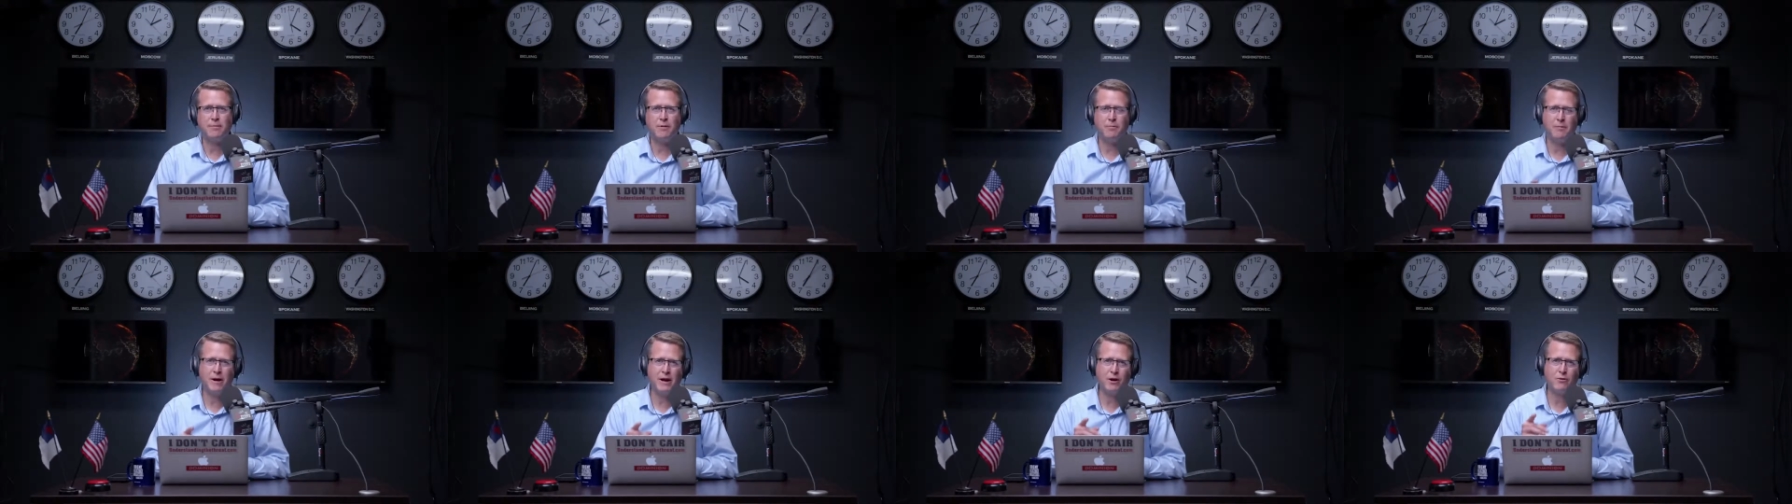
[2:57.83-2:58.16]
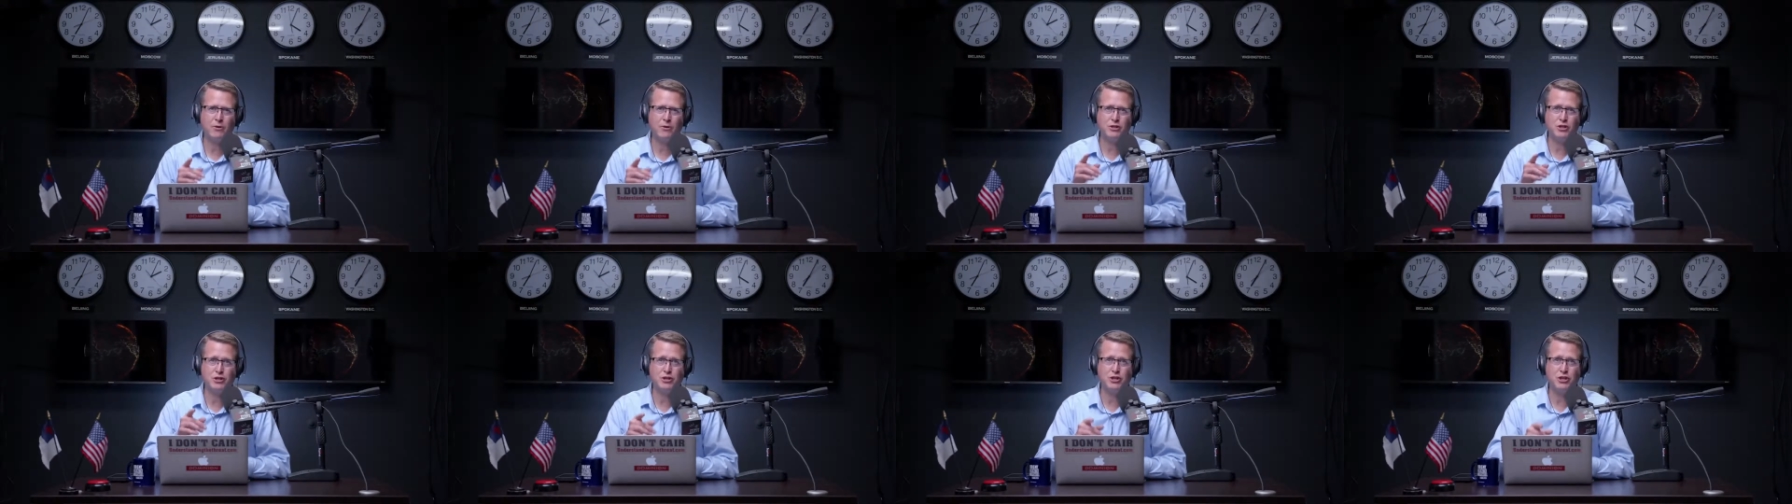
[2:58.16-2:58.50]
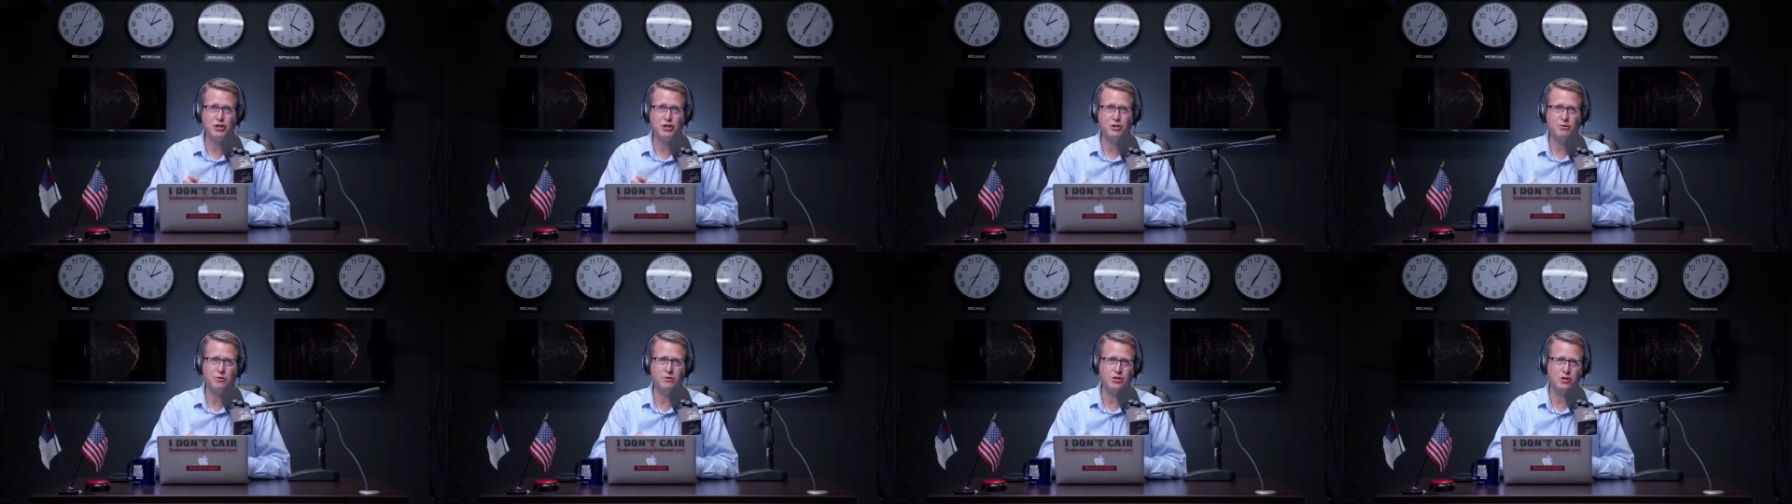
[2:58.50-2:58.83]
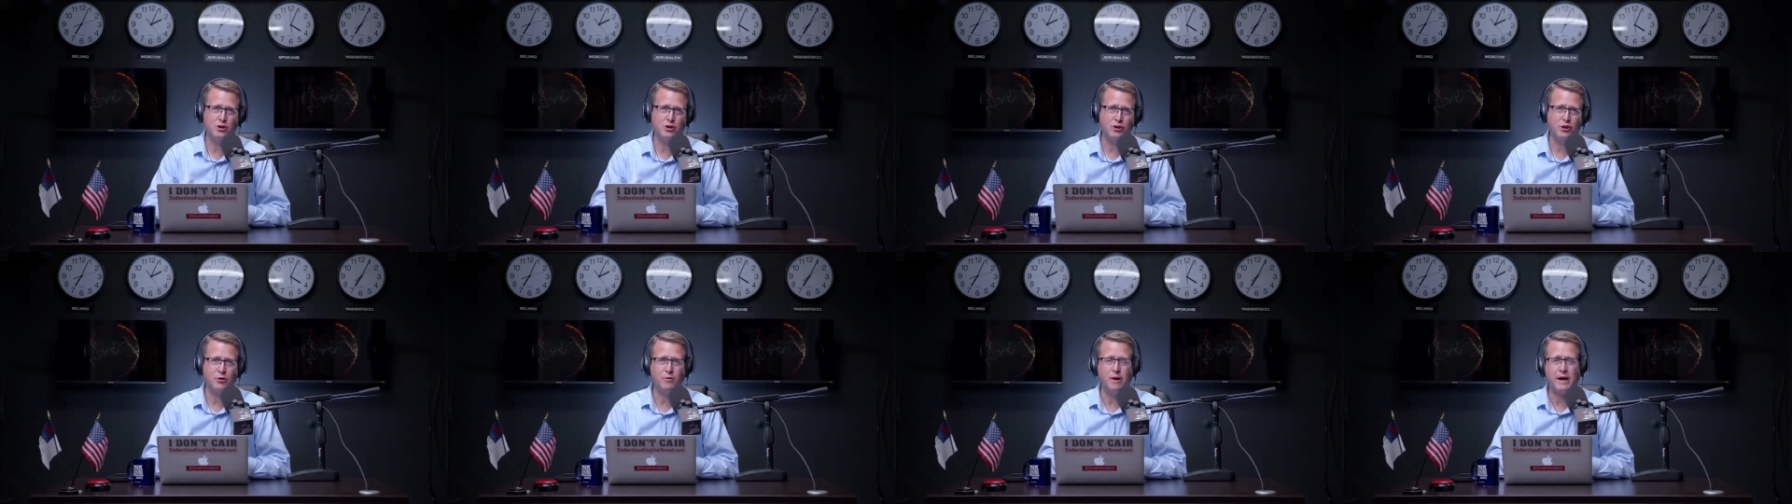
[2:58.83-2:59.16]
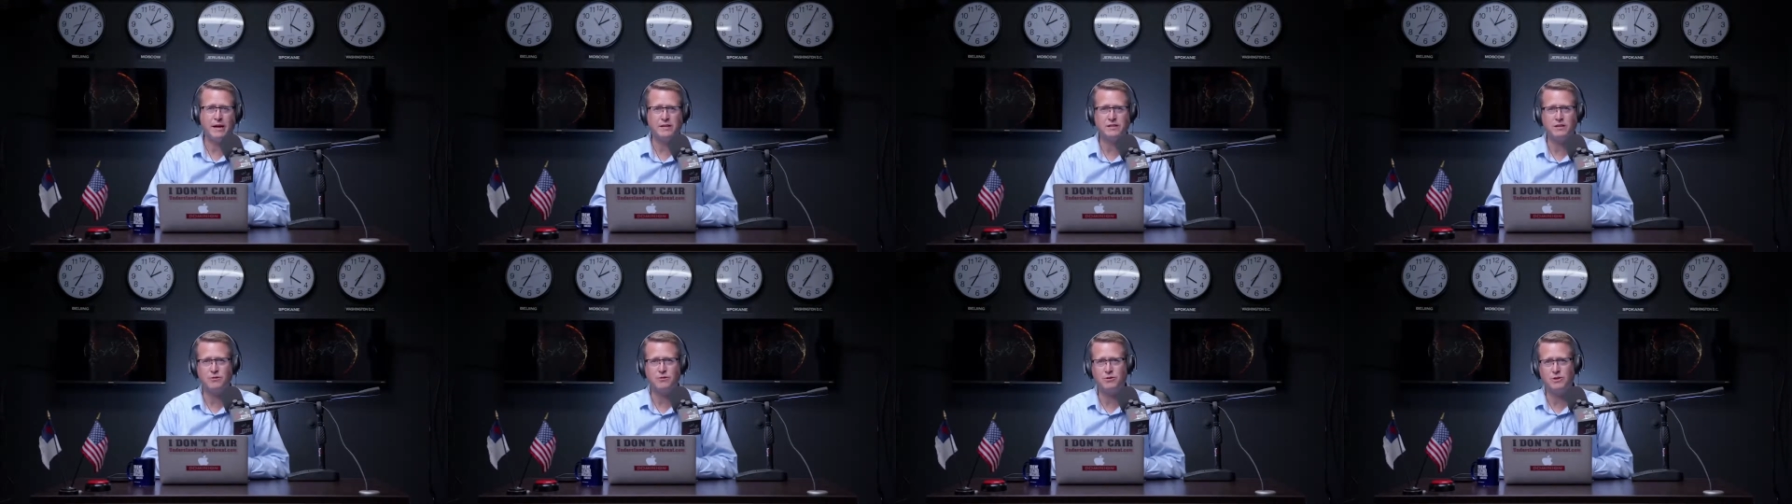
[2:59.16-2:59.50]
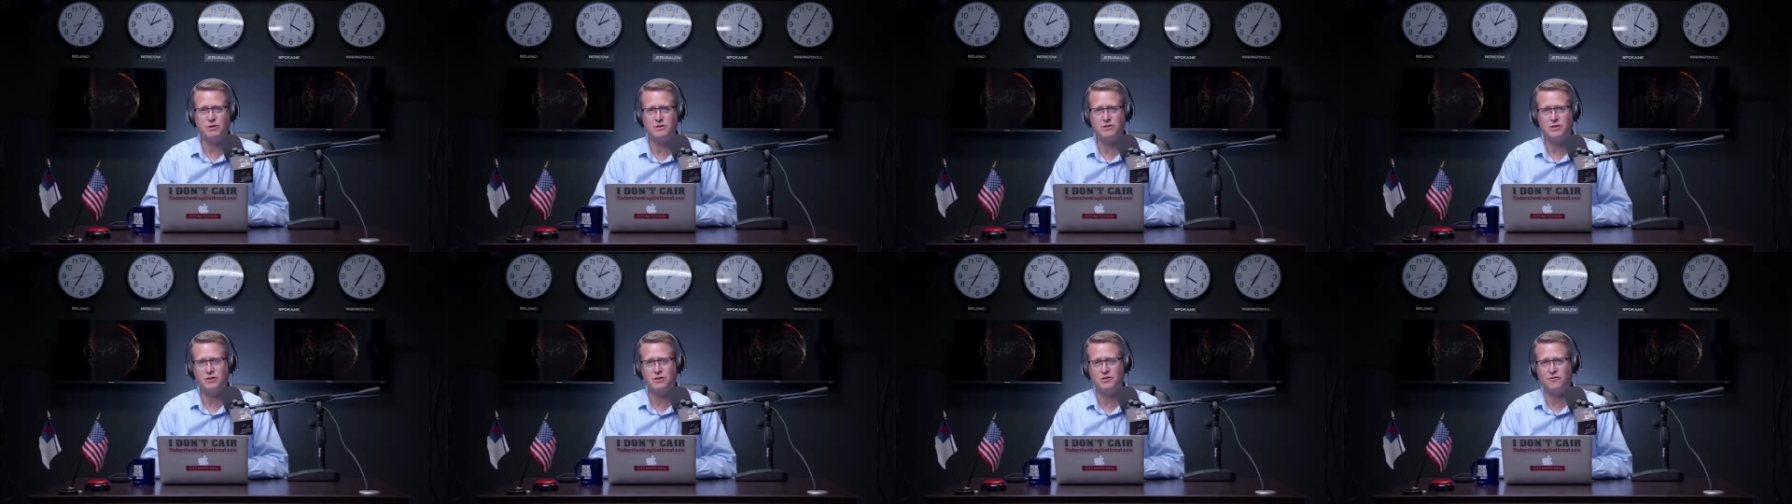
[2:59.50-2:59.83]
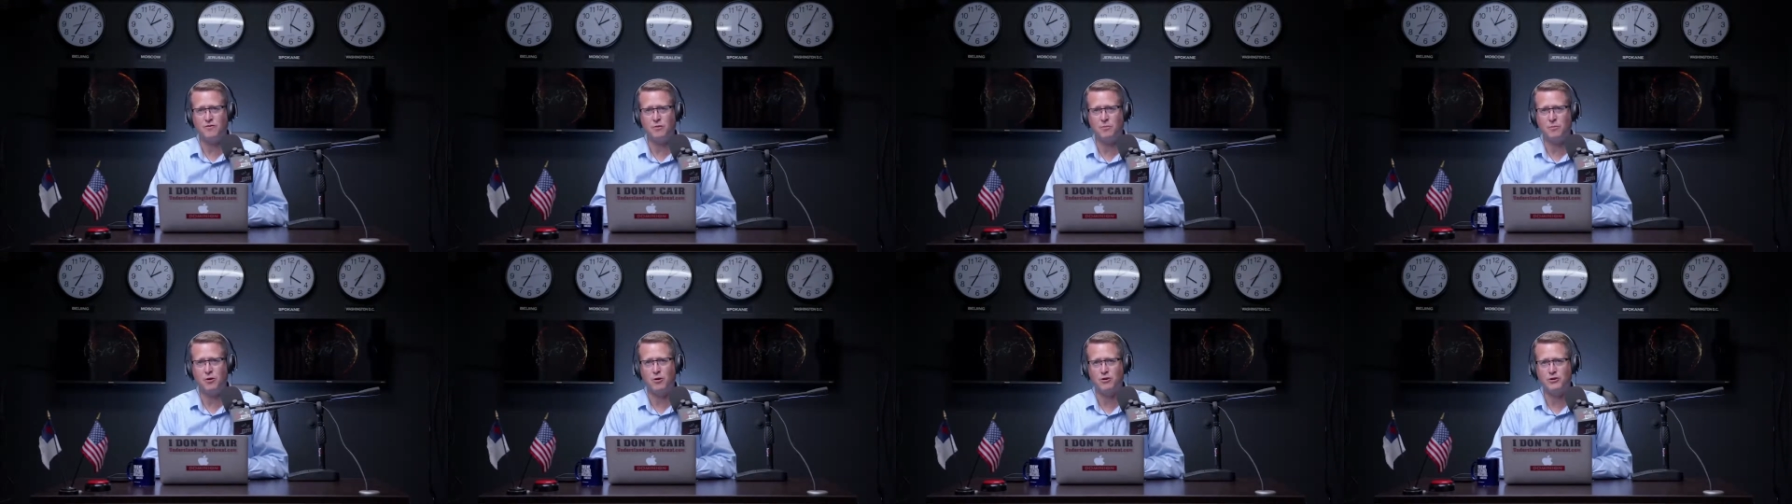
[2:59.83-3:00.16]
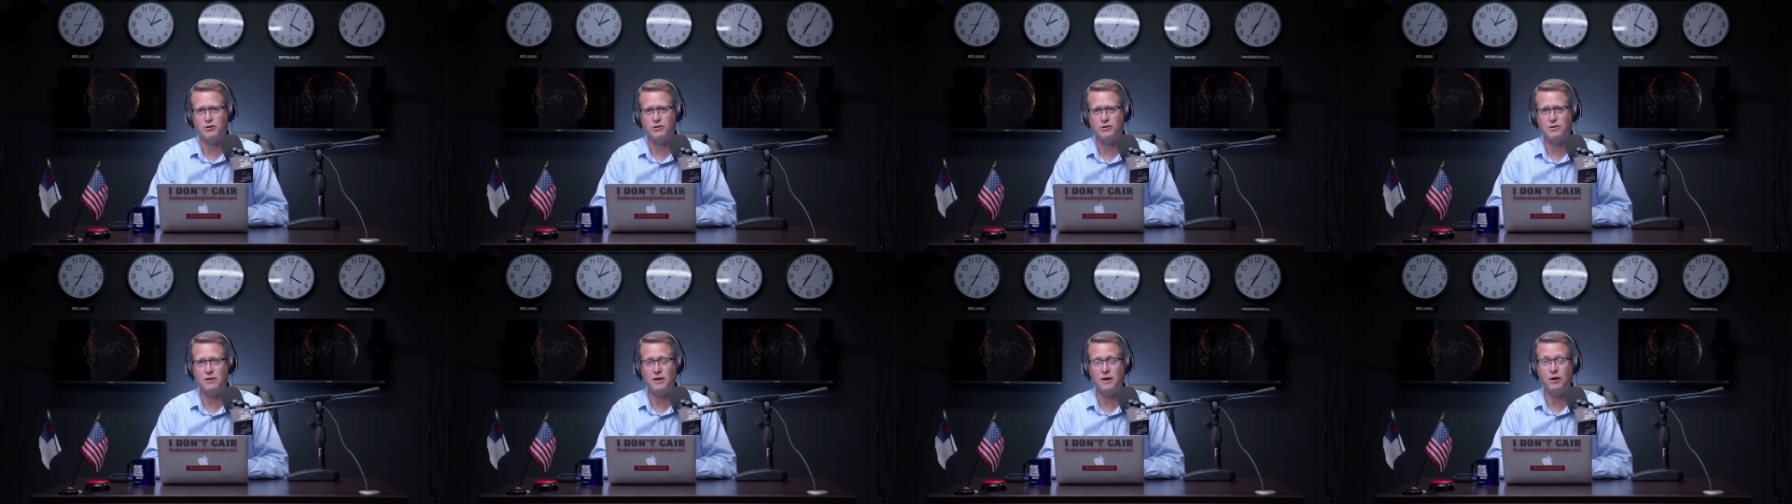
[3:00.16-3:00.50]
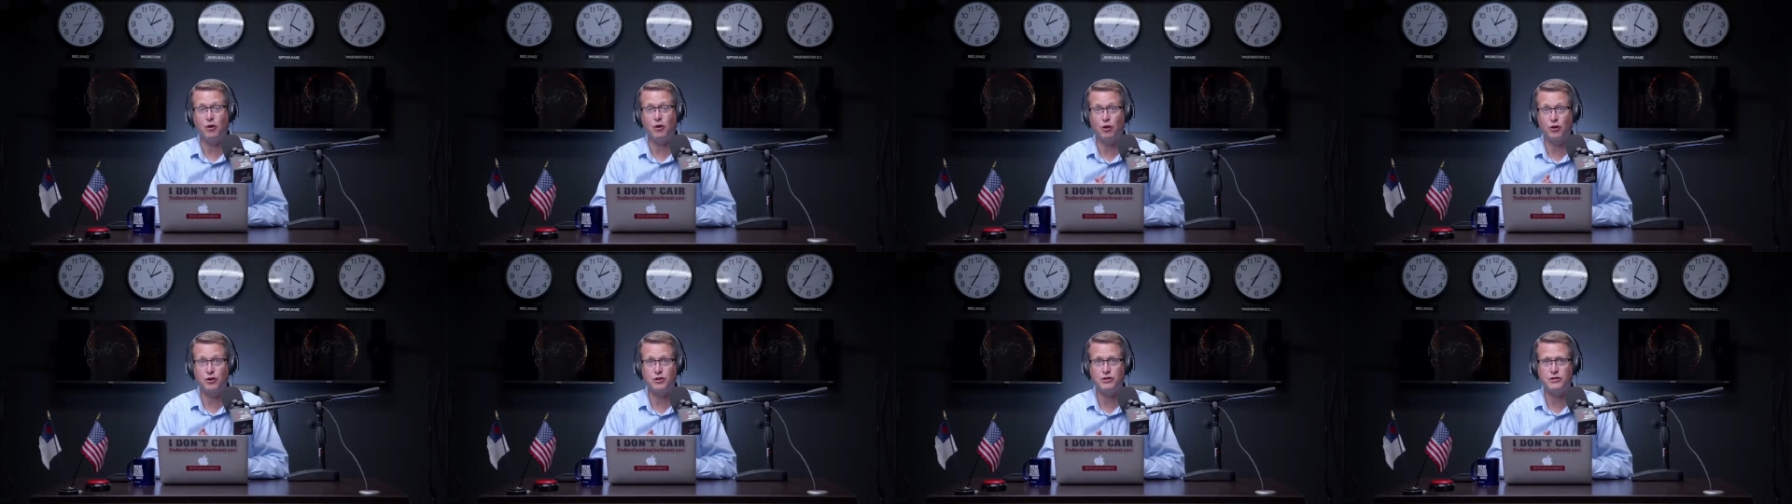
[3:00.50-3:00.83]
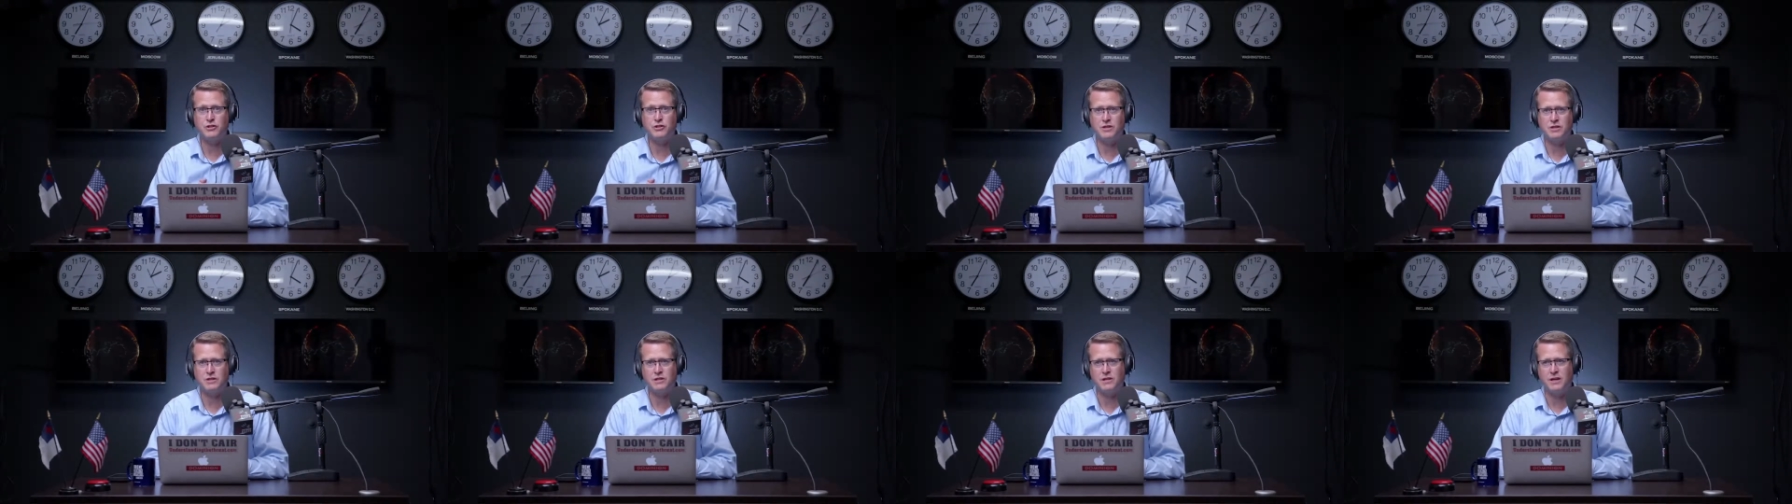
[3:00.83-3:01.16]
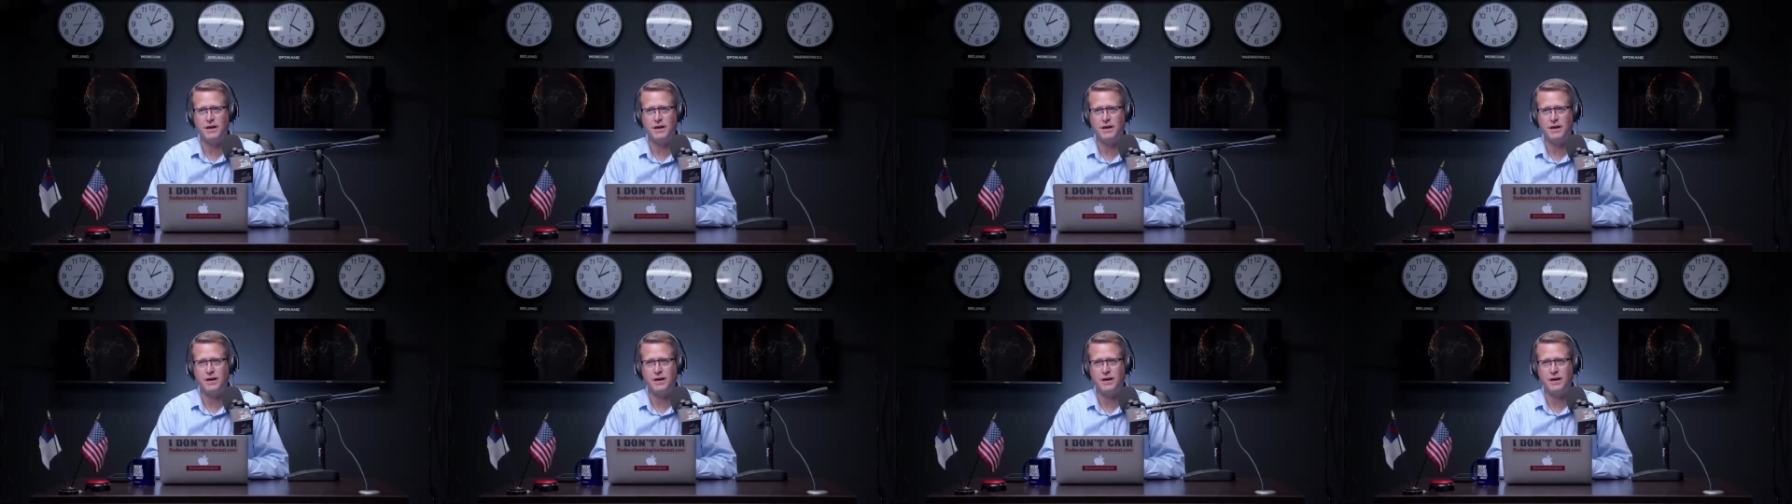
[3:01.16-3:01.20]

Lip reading: but my question to you is, are you acting with a sense of urgency